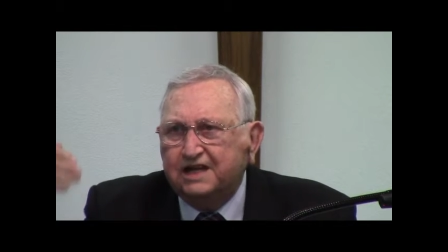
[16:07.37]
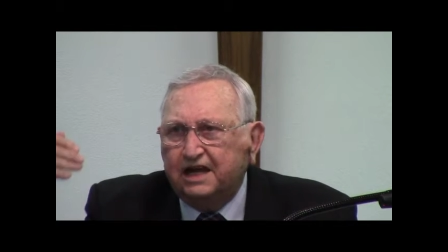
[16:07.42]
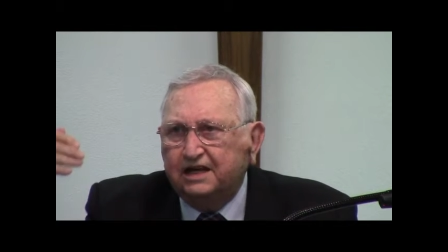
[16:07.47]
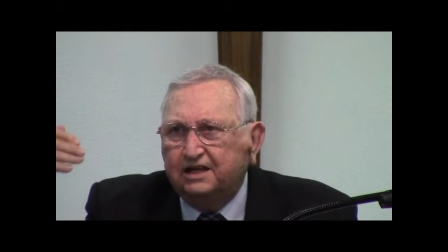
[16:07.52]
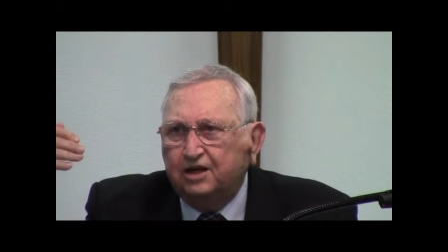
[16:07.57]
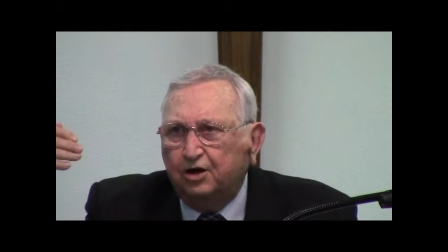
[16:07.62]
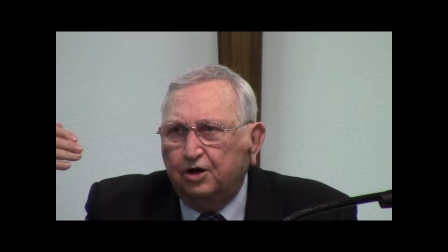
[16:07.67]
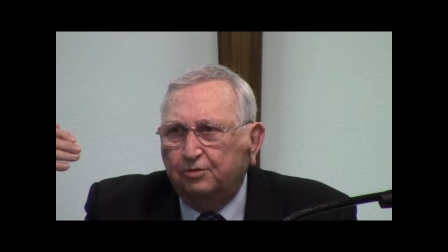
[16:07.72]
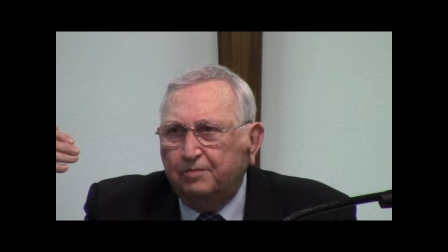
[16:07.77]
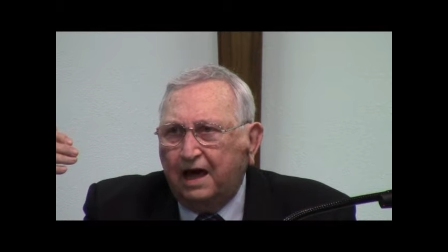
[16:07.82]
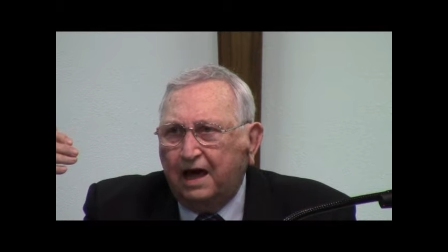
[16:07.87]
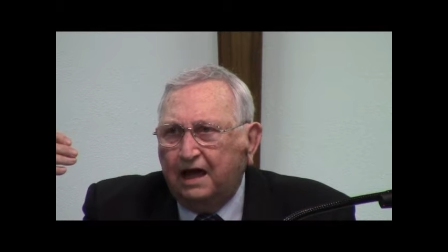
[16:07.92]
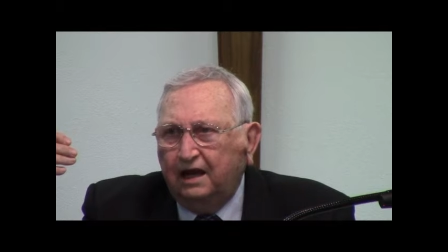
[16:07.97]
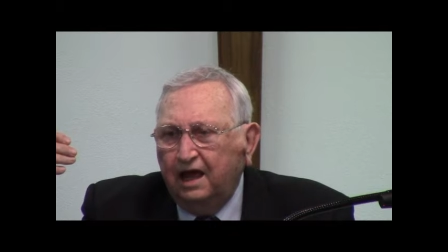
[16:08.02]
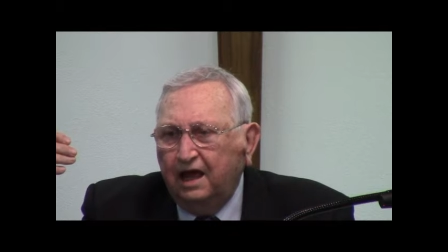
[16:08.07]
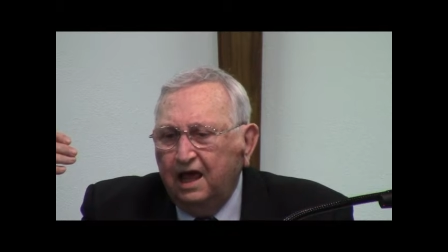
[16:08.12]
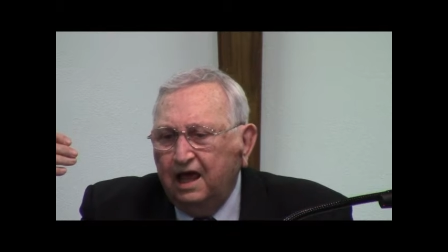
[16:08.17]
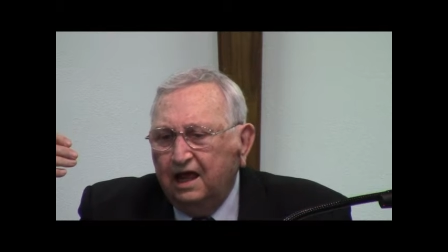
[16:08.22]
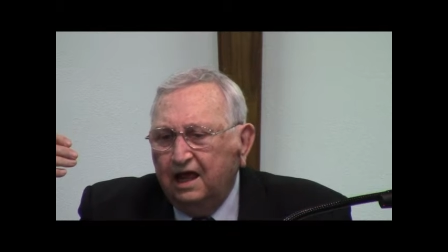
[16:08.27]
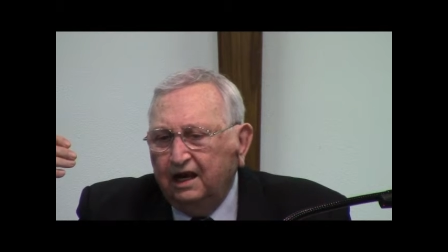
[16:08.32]
They talk
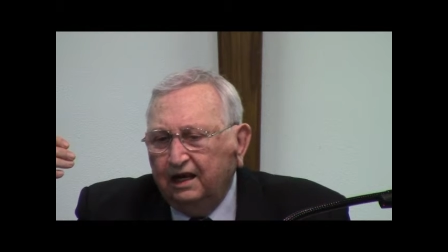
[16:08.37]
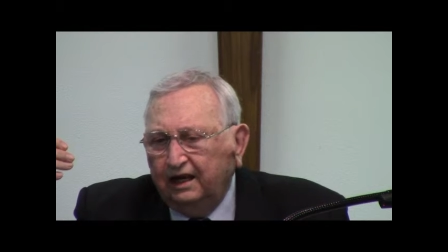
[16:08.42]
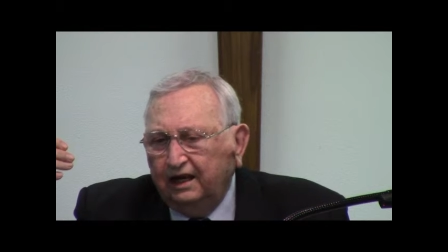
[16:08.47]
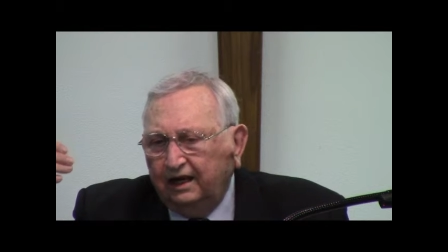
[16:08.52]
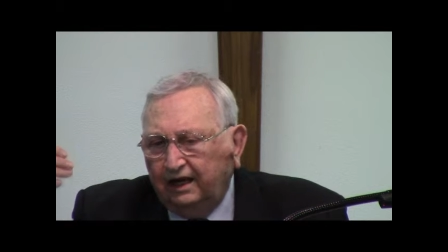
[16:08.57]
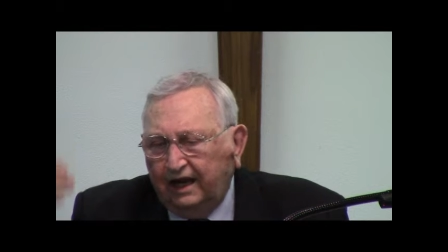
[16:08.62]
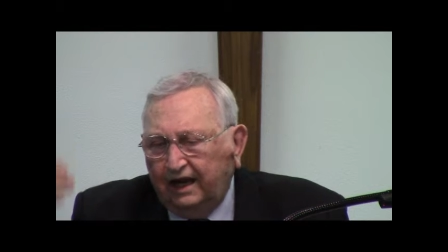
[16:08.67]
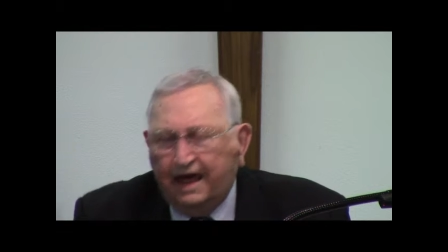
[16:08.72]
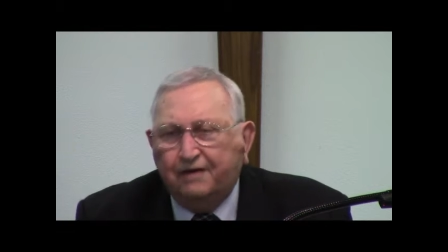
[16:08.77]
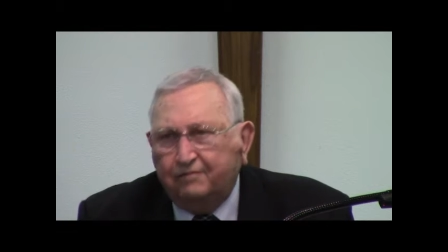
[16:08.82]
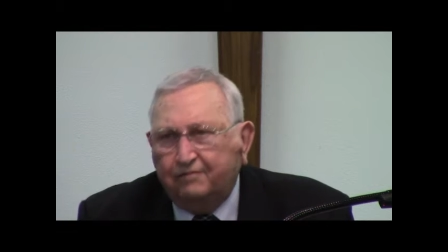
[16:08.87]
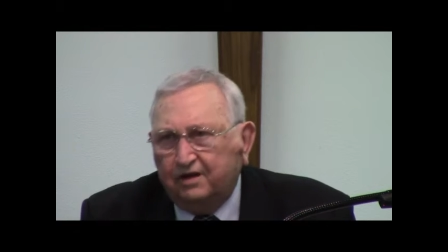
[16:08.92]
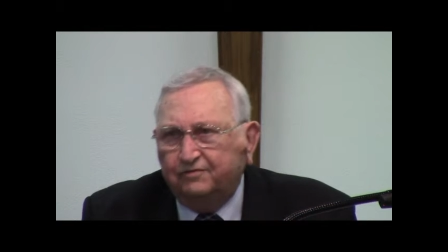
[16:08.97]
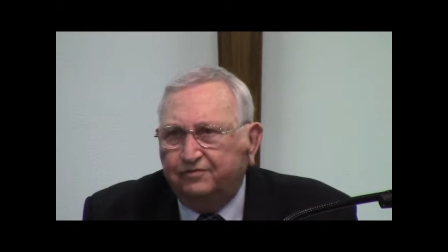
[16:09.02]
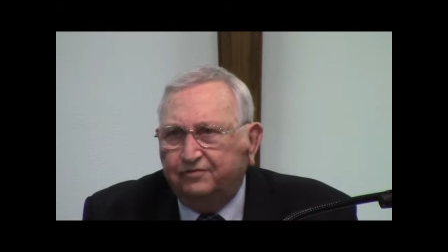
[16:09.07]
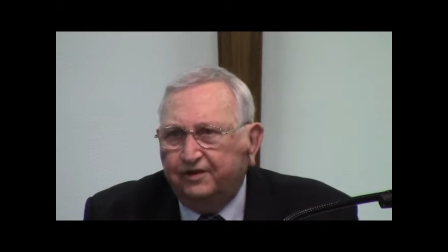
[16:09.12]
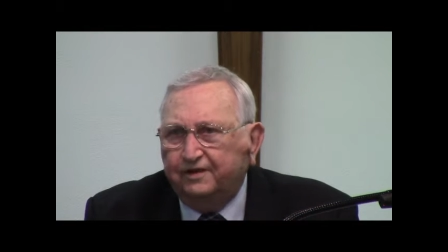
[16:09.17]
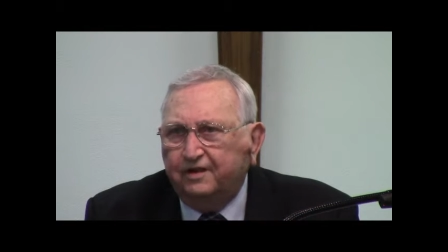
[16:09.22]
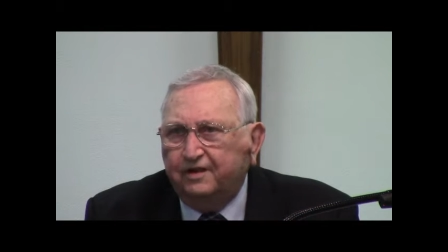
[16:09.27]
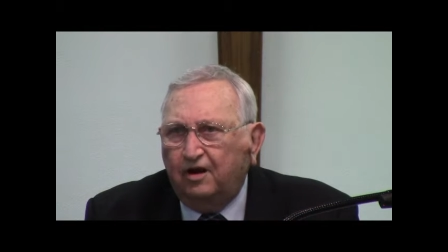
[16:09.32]
about
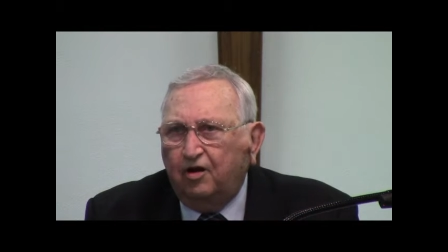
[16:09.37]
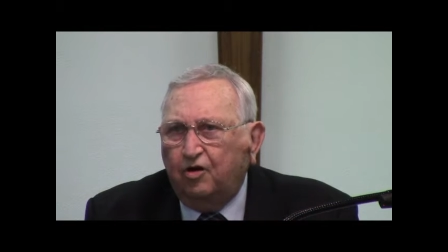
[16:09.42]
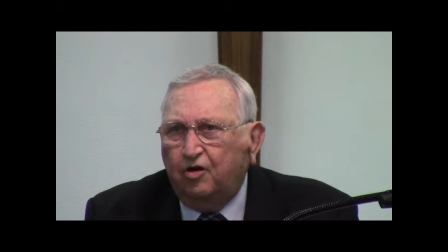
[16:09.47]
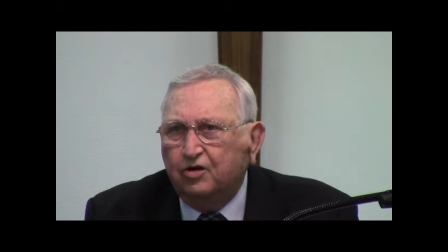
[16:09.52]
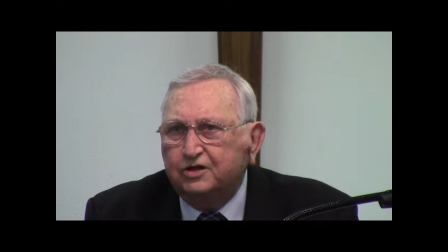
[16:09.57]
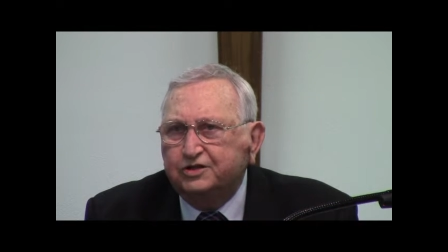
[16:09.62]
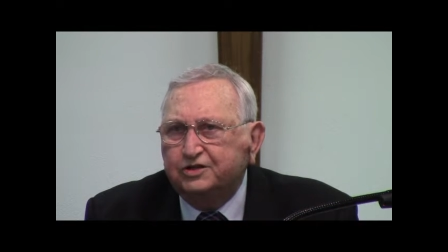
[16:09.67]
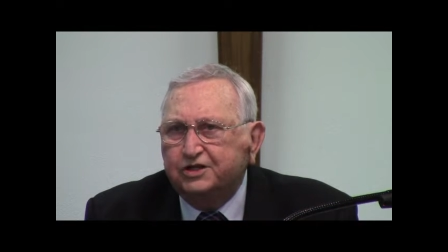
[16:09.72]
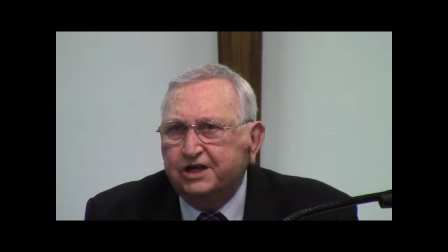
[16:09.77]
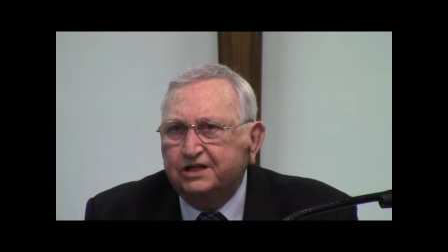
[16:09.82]
living for the Lord